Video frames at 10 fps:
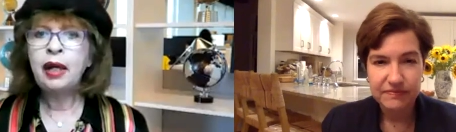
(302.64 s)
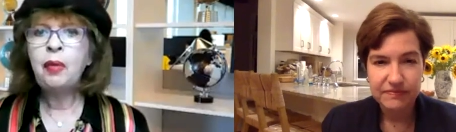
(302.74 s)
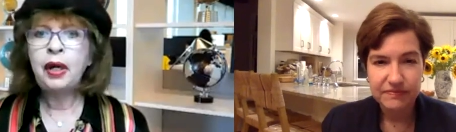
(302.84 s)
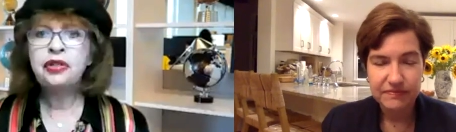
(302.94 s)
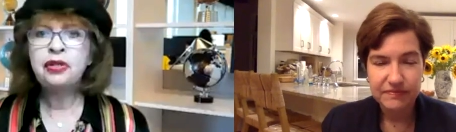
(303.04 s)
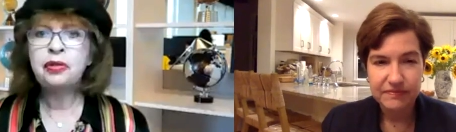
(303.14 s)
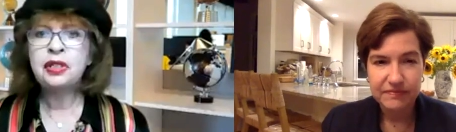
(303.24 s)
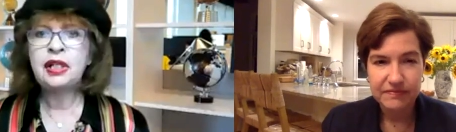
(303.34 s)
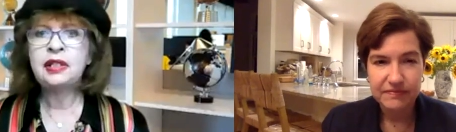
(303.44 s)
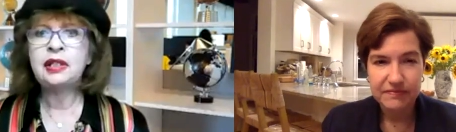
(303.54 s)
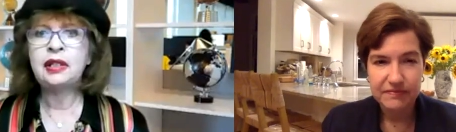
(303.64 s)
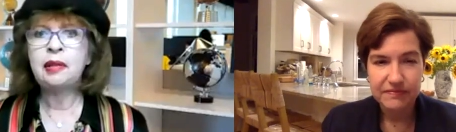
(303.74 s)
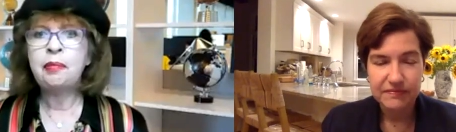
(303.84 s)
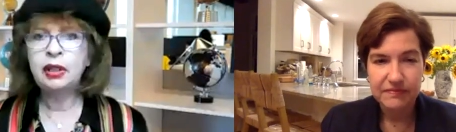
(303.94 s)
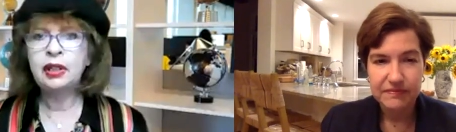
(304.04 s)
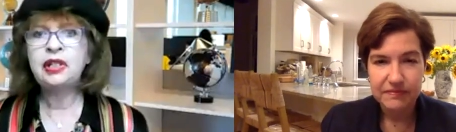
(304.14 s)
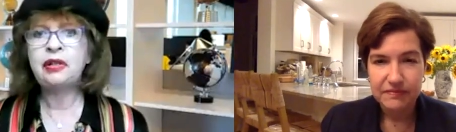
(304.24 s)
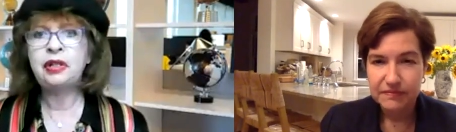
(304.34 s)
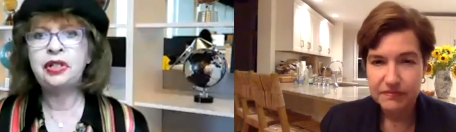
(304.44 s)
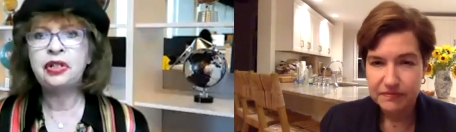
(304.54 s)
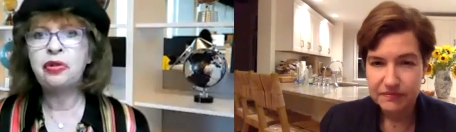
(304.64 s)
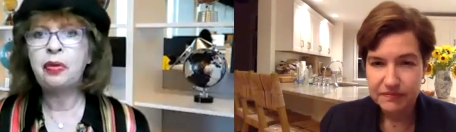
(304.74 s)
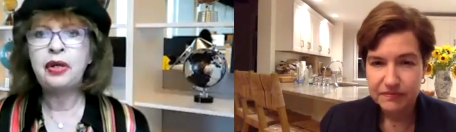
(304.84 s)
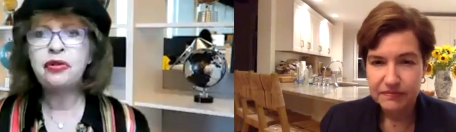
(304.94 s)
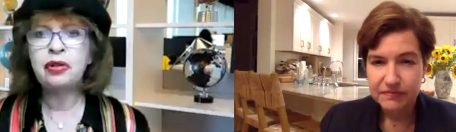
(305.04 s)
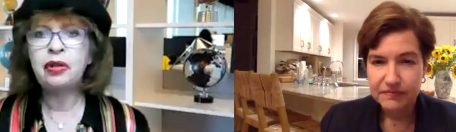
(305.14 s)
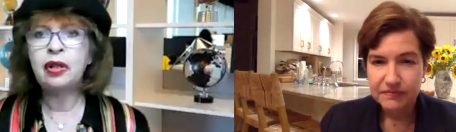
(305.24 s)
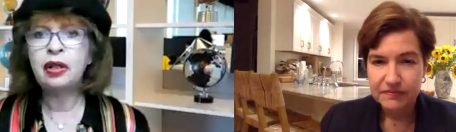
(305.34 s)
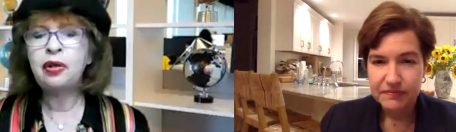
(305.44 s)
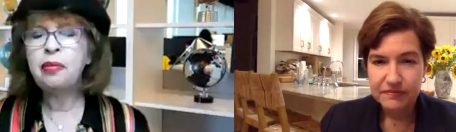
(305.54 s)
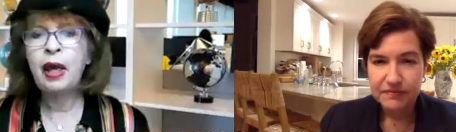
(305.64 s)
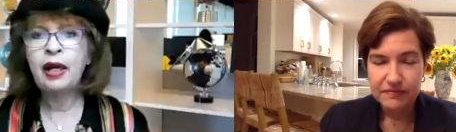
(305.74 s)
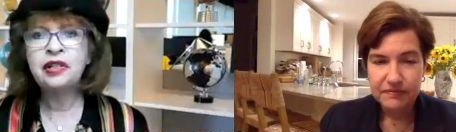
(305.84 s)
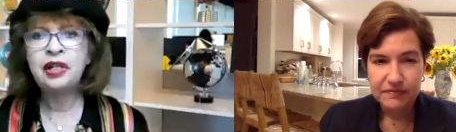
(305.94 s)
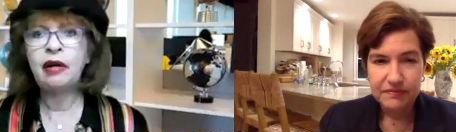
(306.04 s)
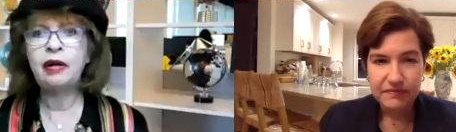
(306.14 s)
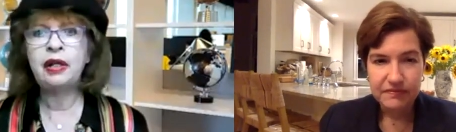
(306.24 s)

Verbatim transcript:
Speaker 1: ways to assess it the military situation, the humanitarian